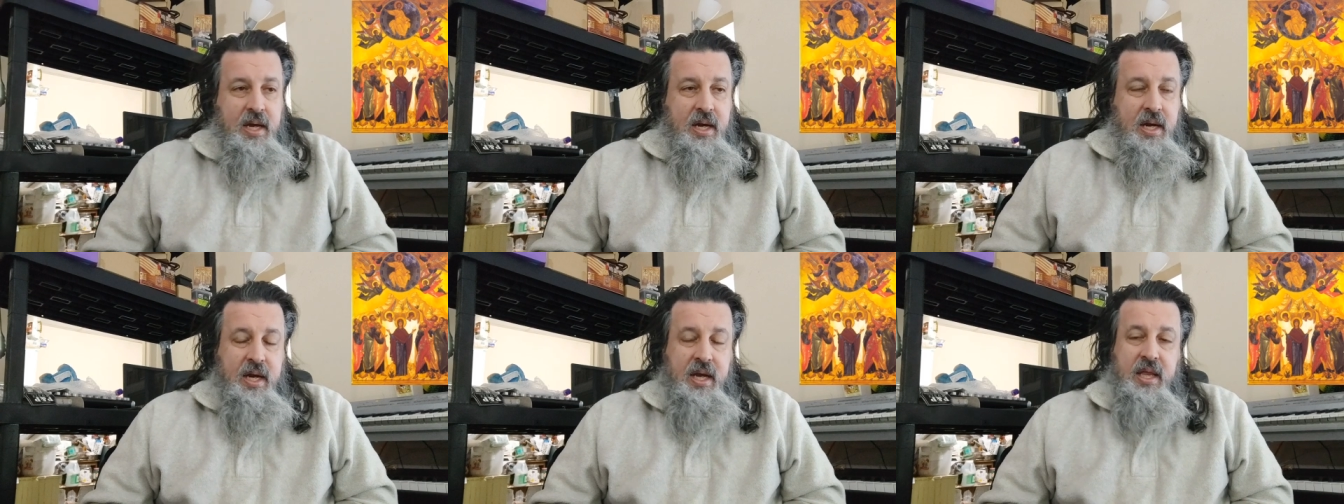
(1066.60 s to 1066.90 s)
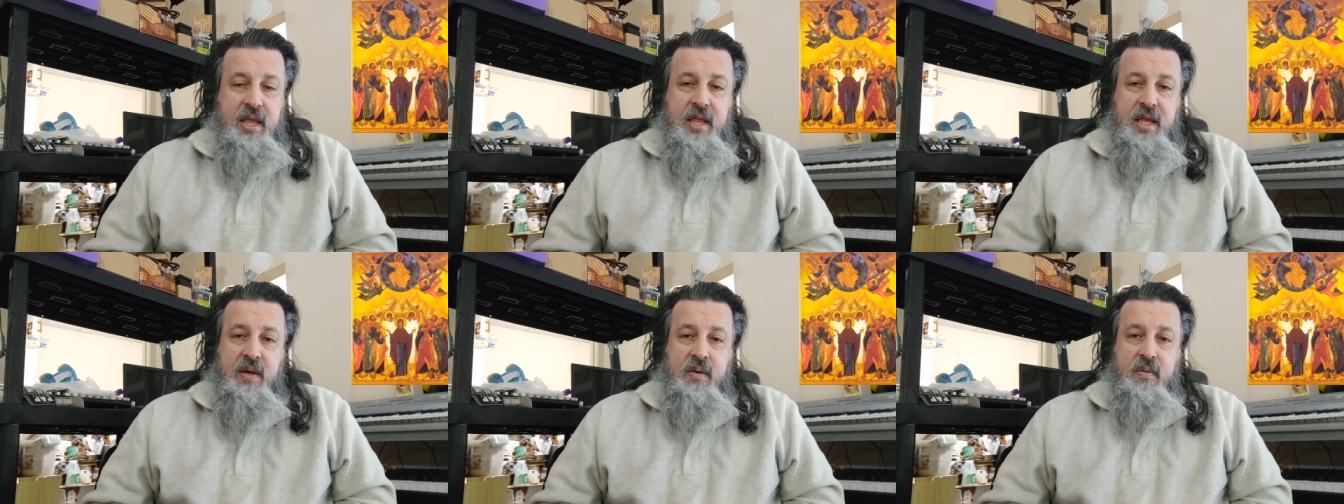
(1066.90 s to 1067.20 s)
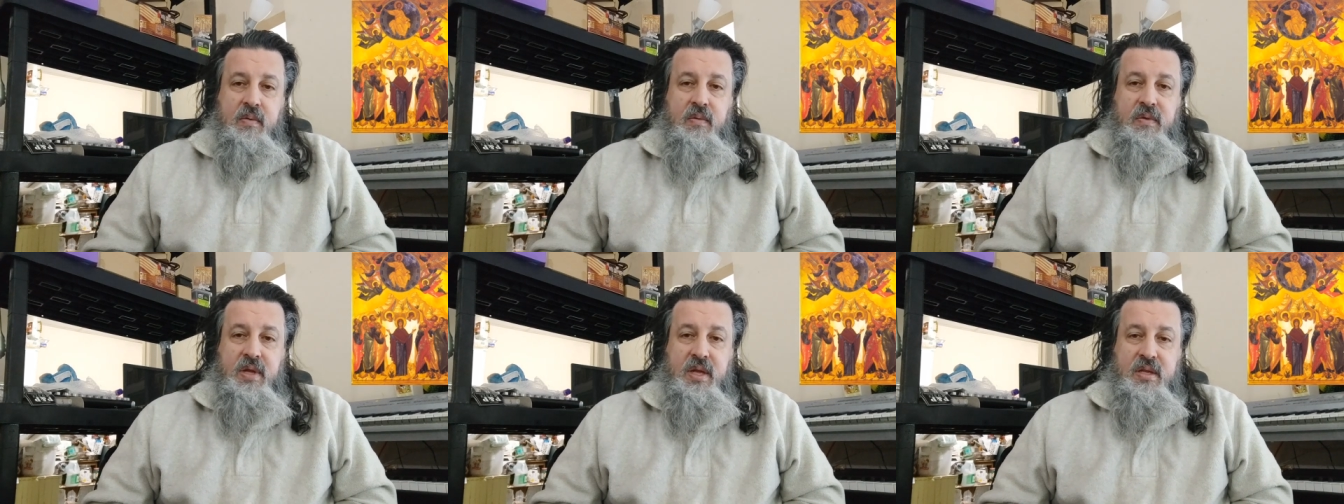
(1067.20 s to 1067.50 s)

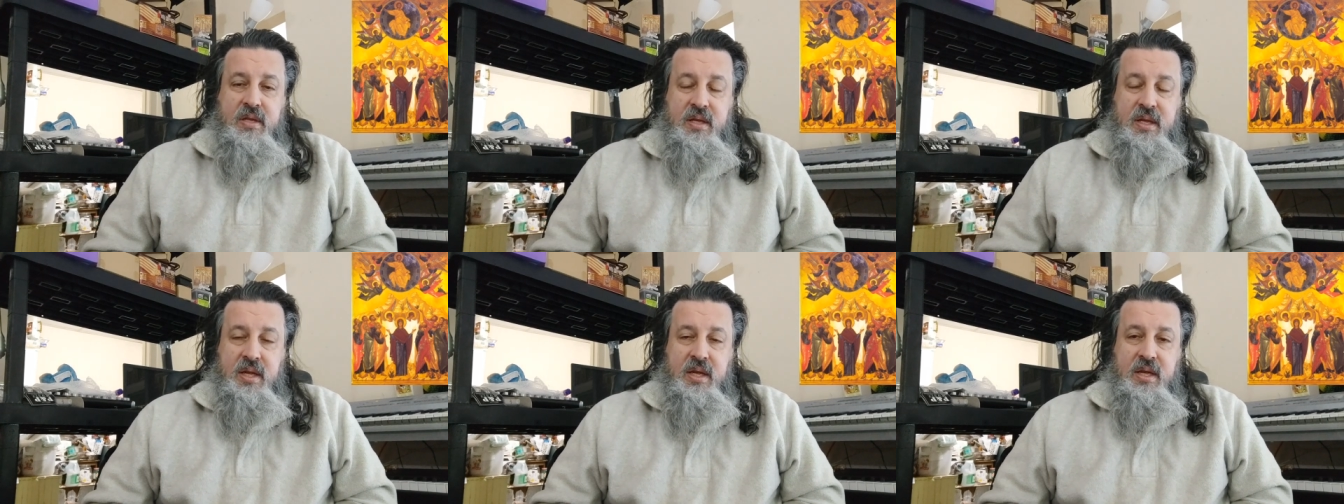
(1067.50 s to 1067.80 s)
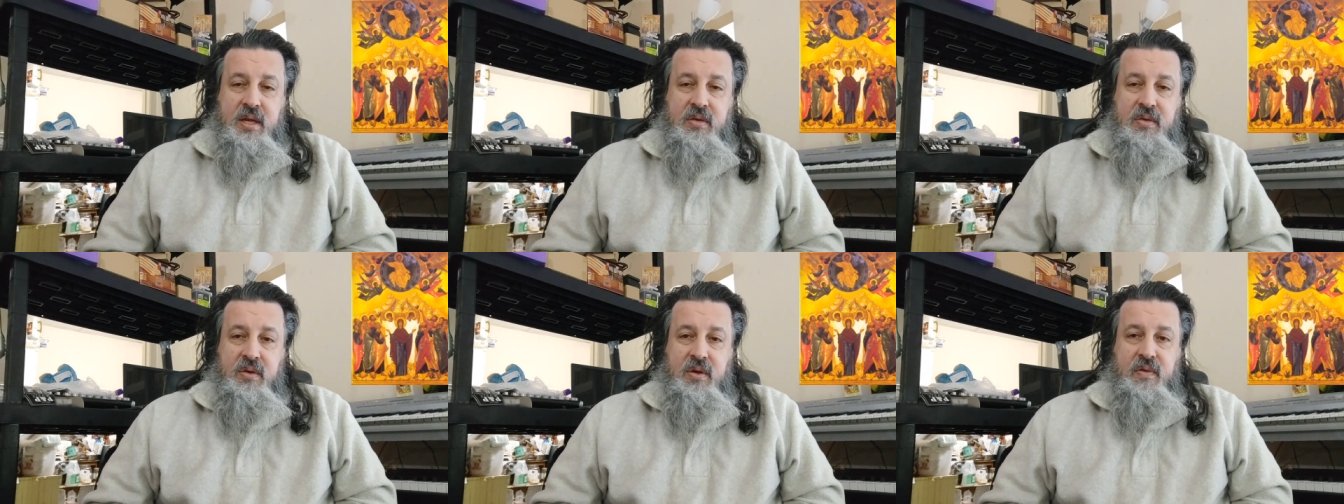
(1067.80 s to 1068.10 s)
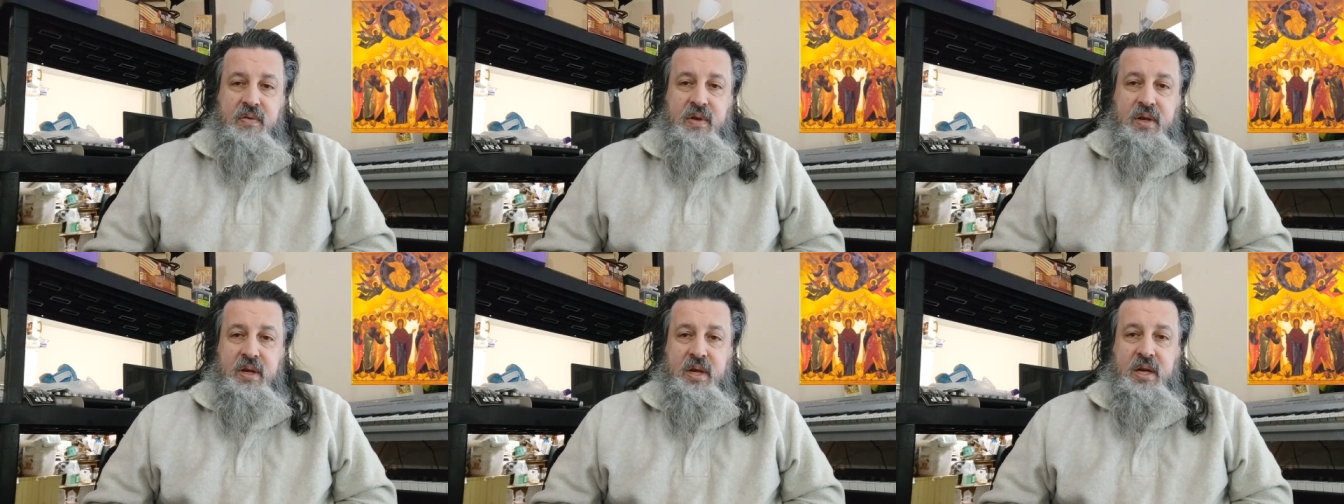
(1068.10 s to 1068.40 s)
anything that's
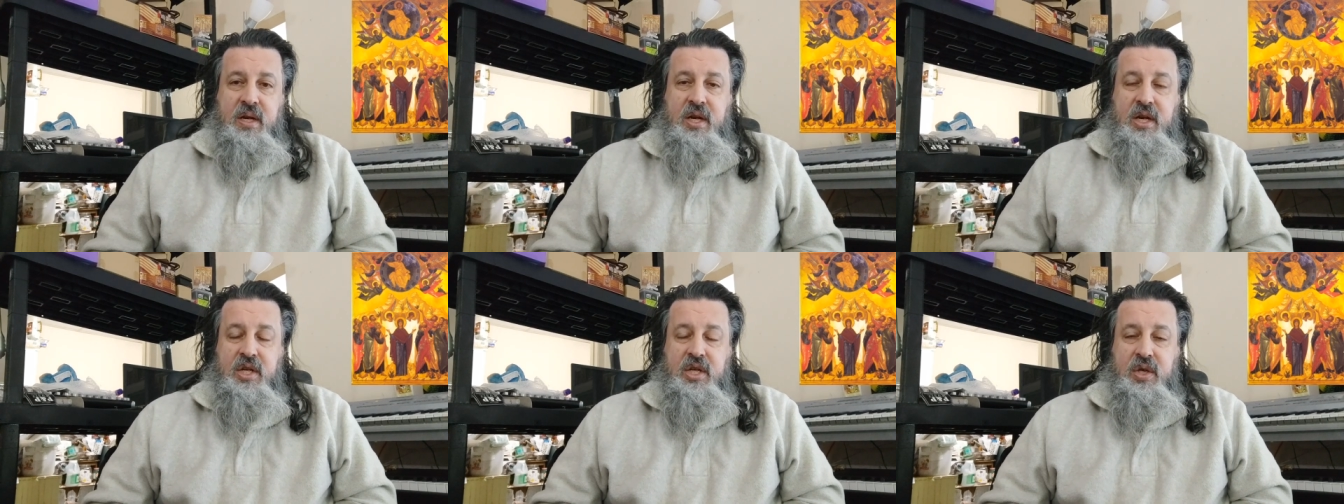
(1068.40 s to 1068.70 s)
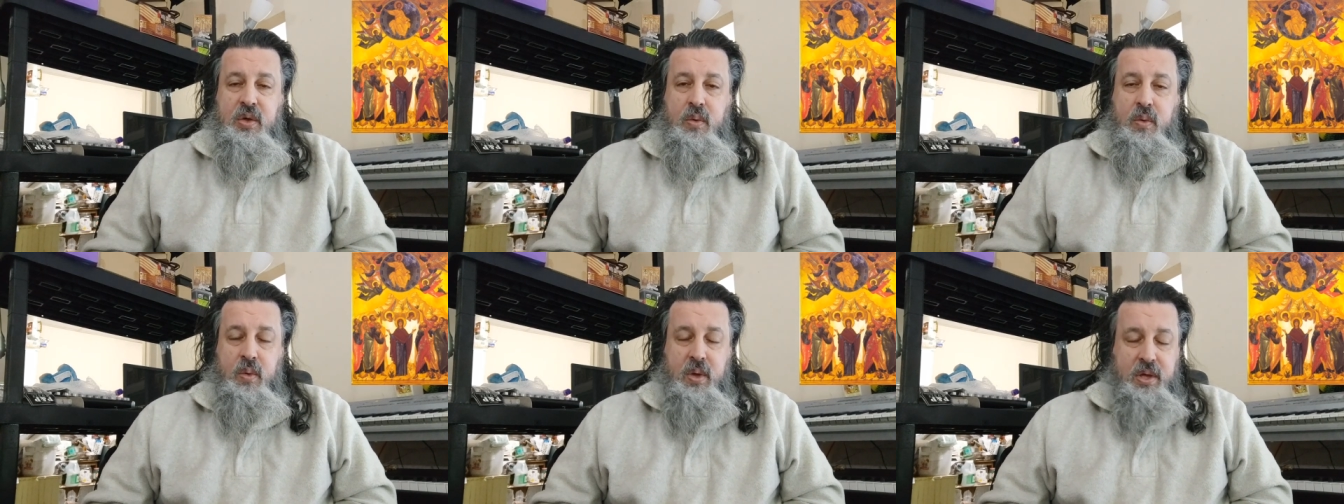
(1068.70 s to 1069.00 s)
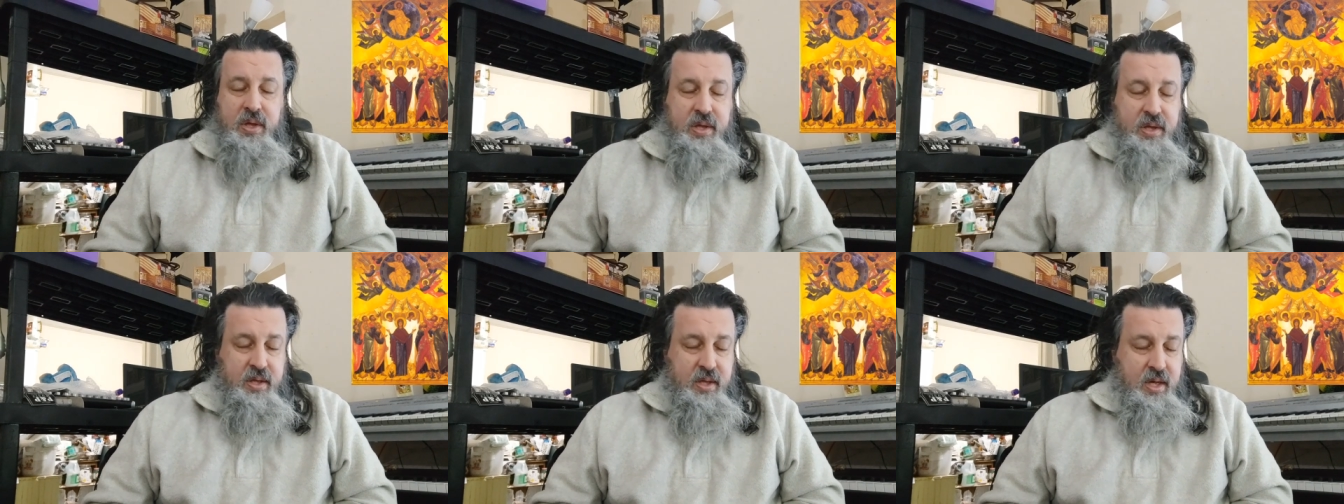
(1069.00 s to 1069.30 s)
sort of an issue
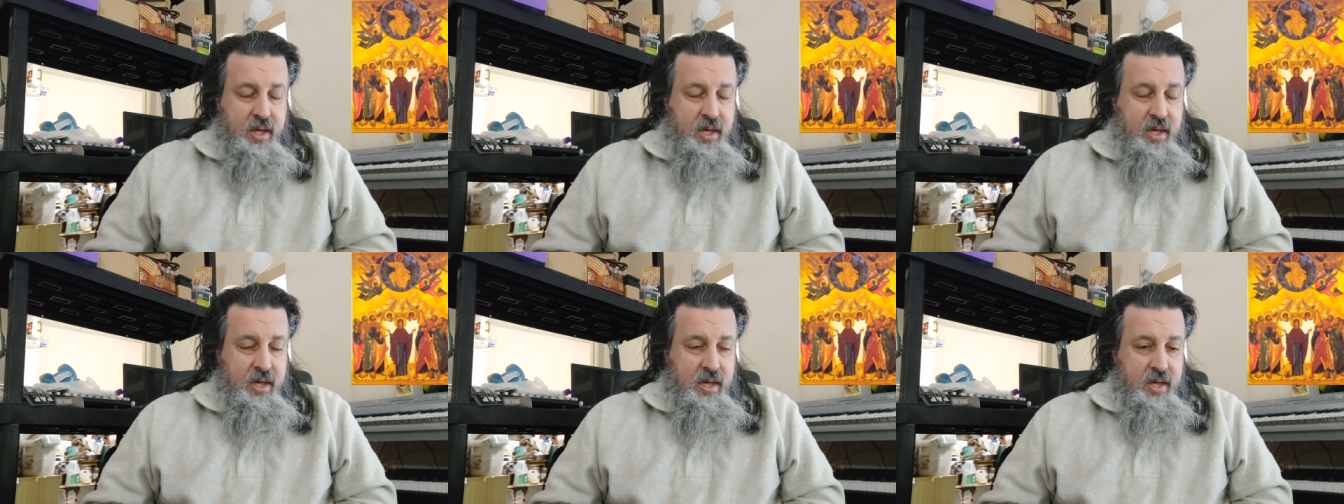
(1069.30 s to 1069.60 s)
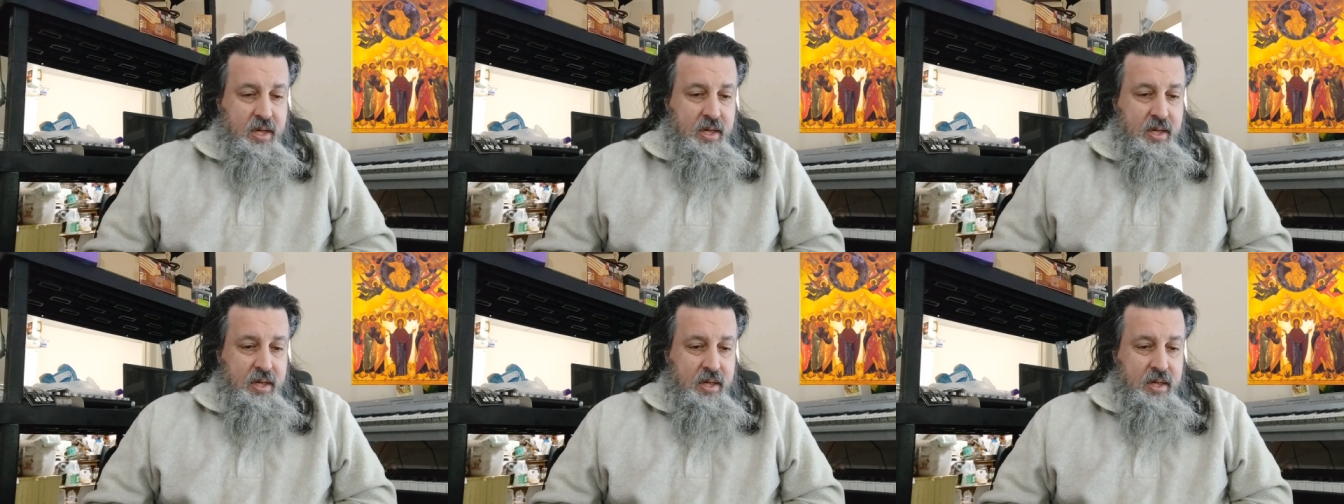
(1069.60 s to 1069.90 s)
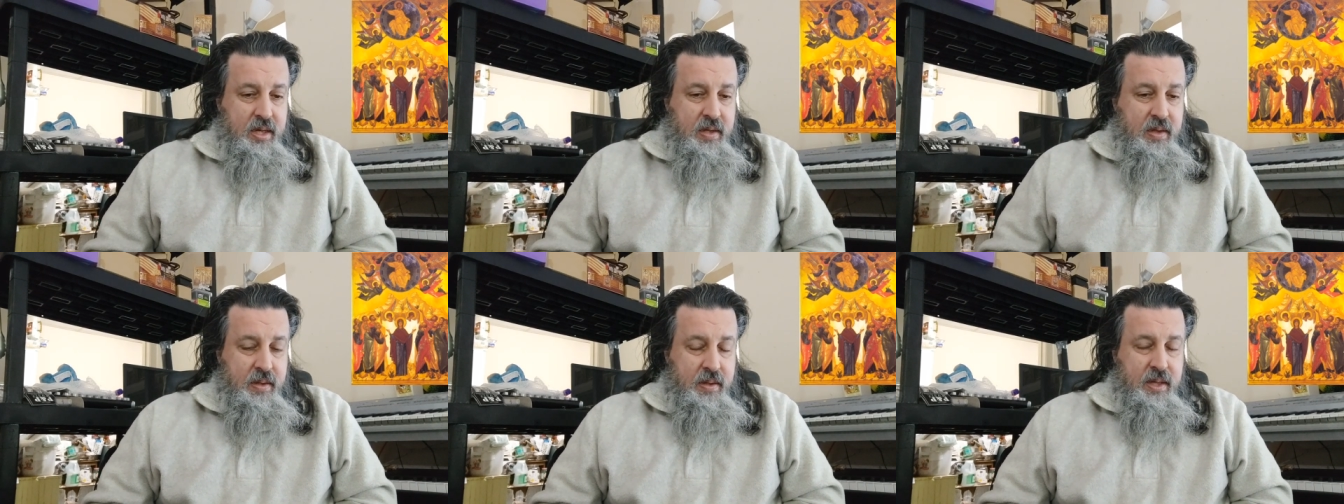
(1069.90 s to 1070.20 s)
with uh,
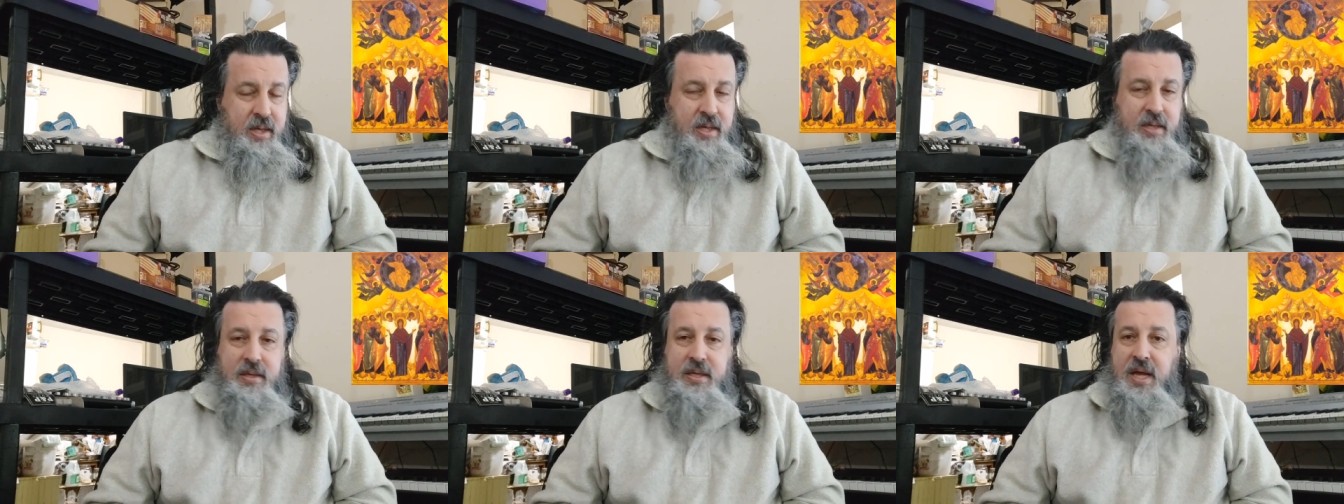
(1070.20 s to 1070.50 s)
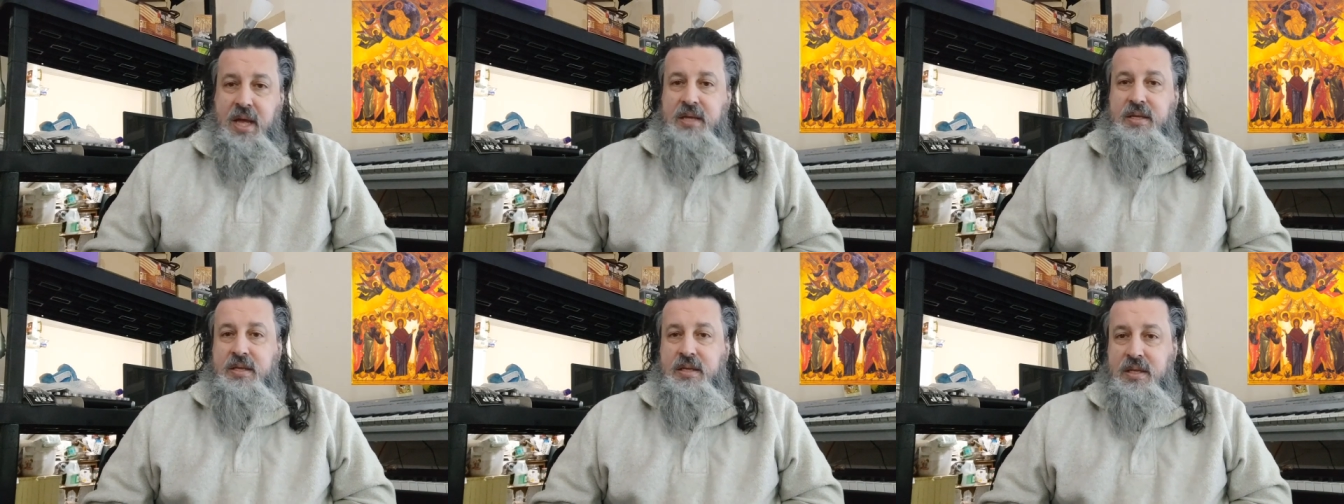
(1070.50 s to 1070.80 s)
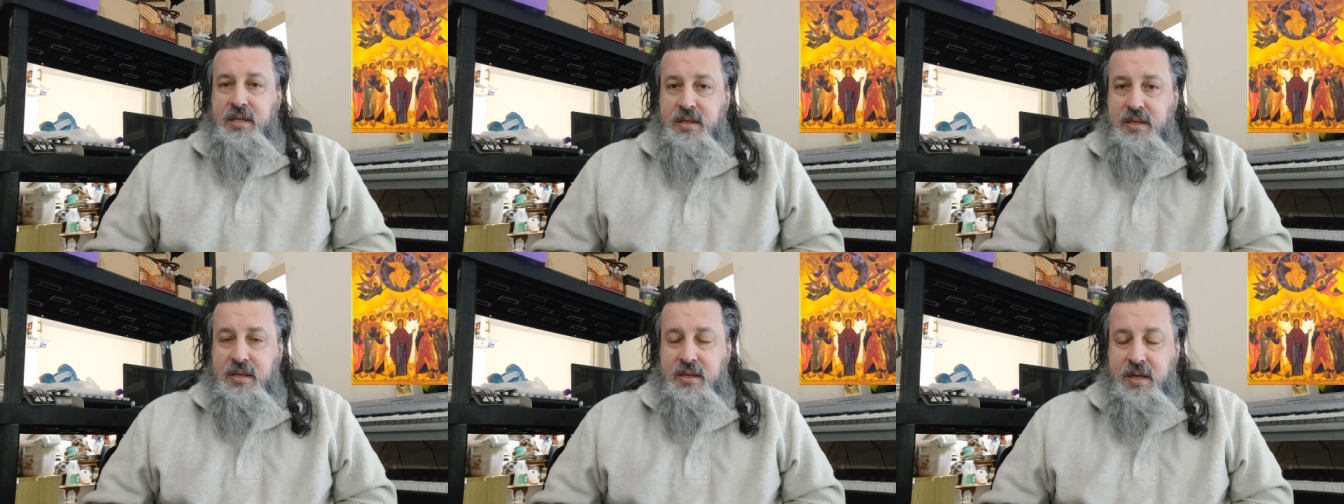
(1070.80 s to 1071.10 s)
uh, the
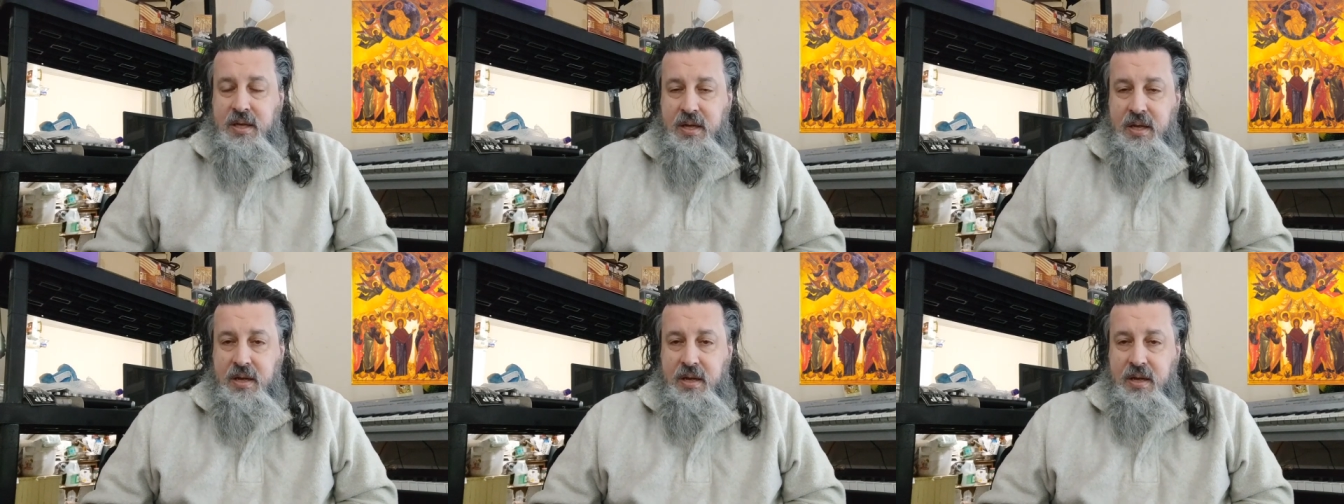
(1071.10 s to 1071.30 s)
intestines.